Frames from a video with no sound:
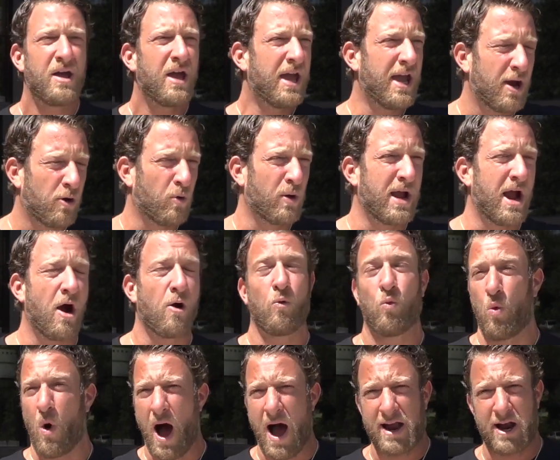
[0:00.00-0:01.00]
Here we are.
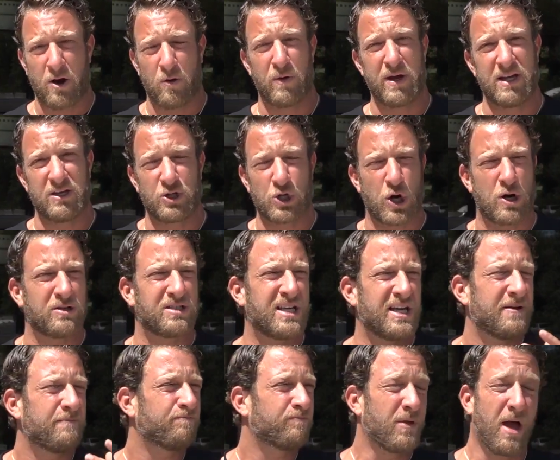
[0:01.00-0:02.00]
Why are we in
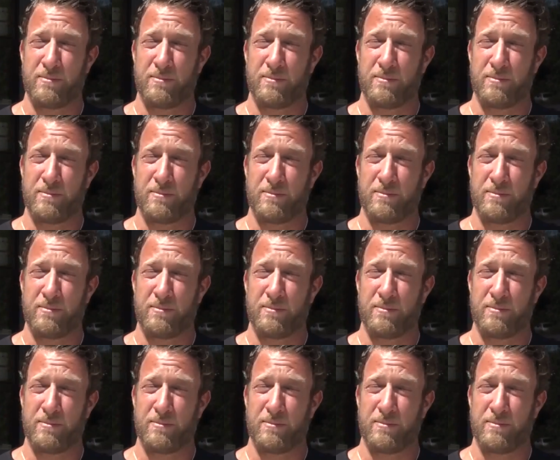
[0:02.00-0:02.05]
Jersey?